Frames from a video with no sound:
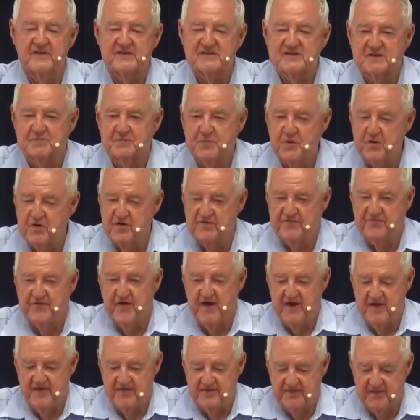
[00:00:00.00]
spirit of
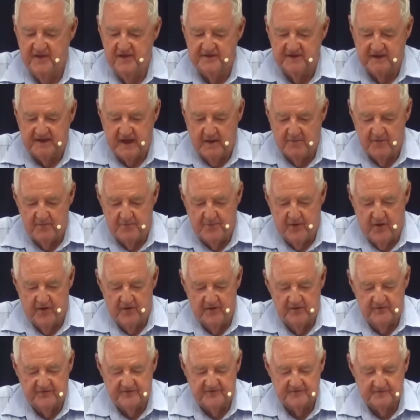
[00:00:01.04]
faith to come upon
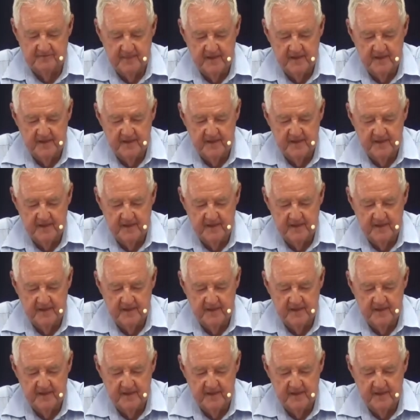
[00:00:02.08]
us.